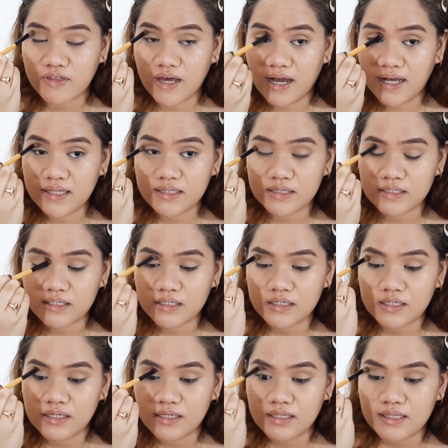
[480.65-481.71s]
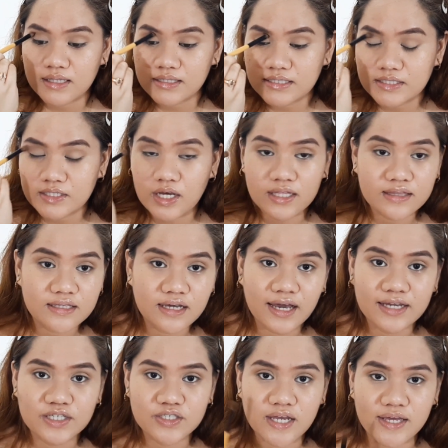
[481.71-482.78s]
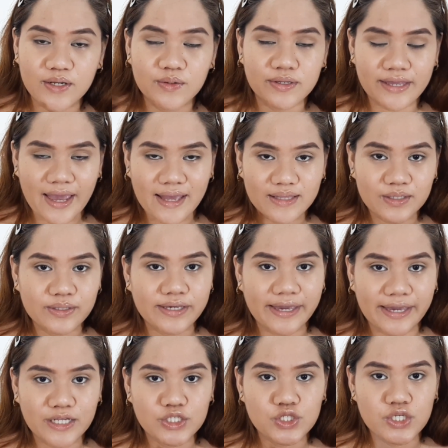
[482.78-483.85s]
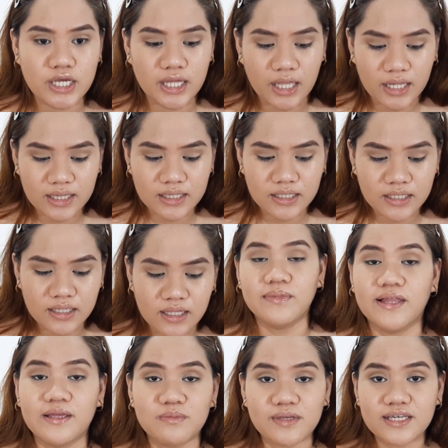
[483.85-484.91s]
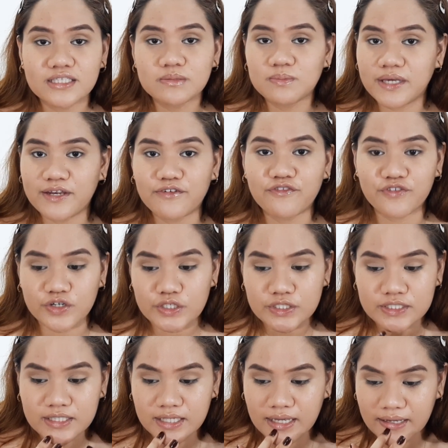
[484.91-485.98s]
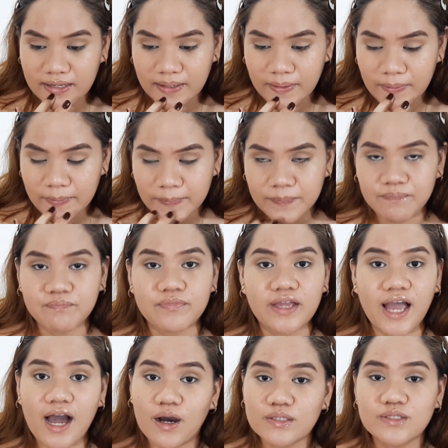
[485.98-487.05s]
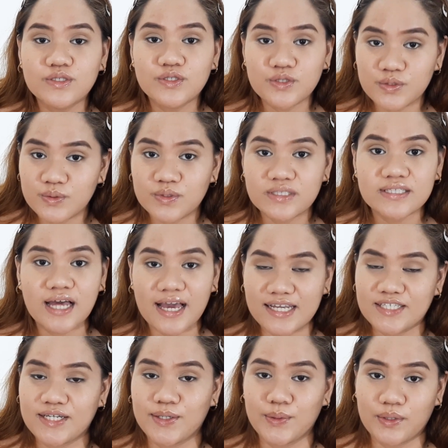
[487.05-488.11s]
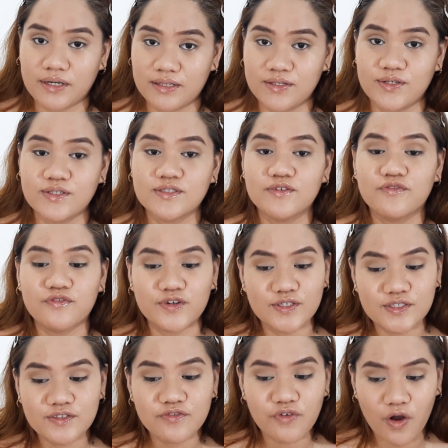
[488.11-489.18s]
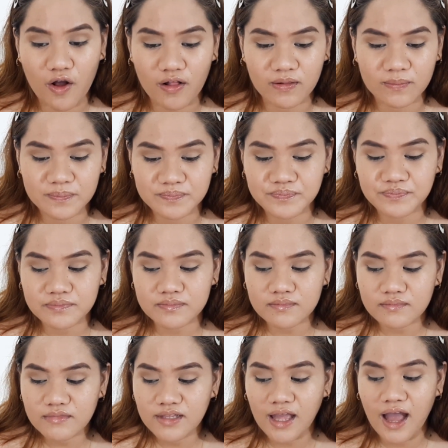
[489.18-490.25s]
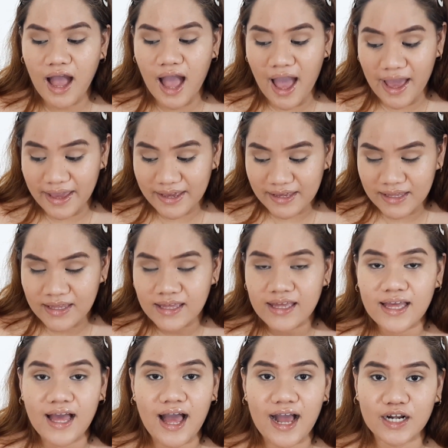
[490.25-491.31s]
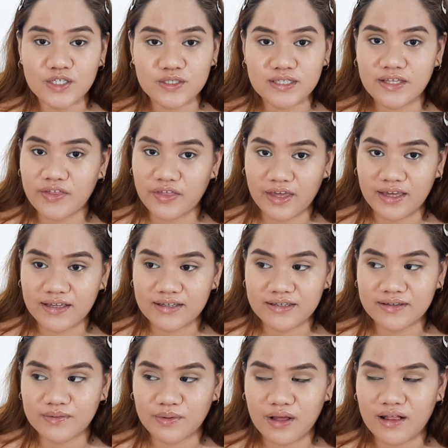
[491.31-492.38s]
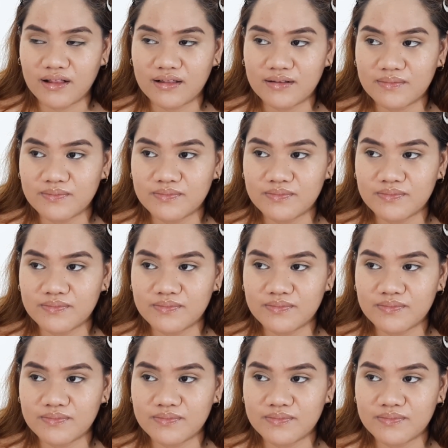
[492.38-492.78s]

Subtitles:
that. It's not the eyeshadow yet. Okay, chill. Let me explain first like how to choose eyeshadow colors. First of all, I actually think, well,